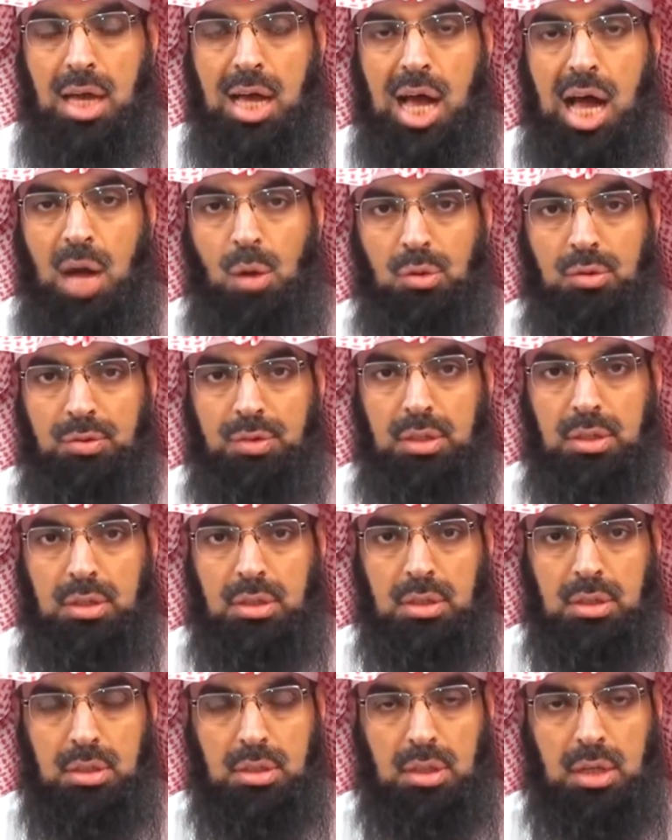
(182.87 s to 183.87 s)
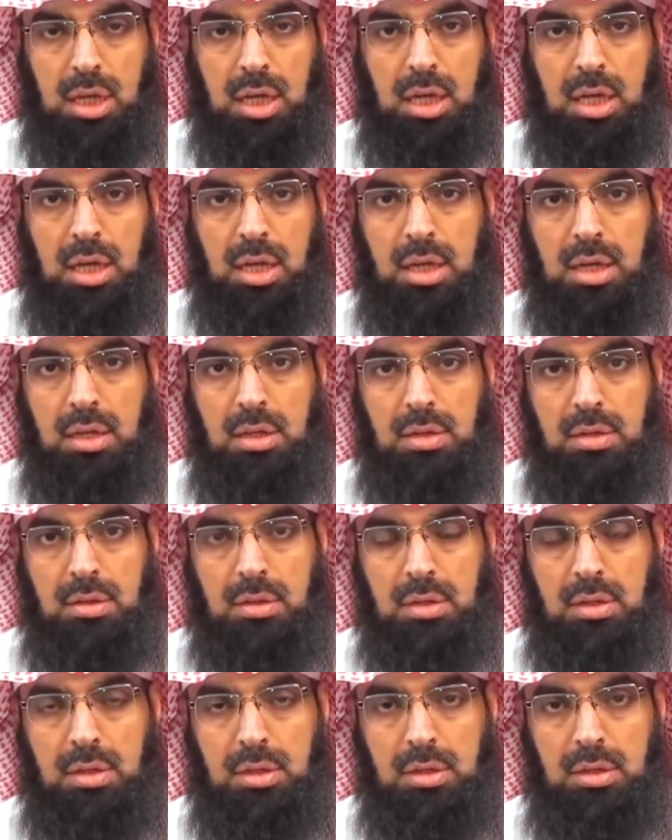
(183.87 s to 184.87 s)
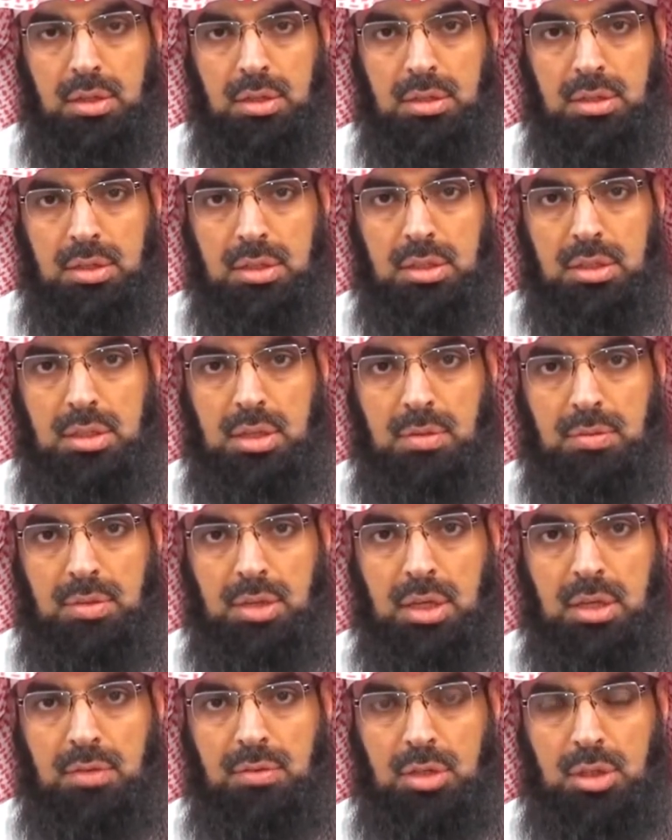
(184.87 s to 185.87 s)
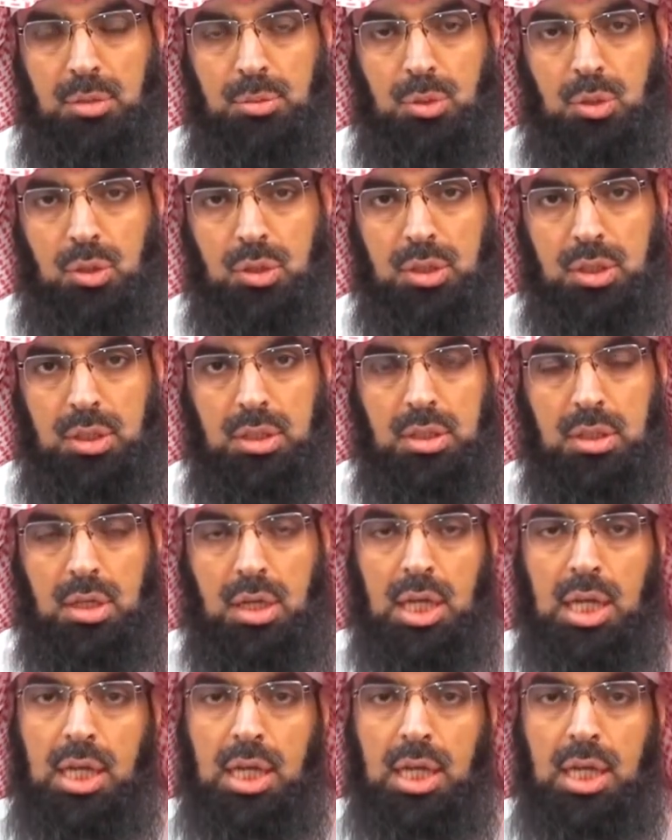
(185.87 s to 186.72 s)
However, here is something very important.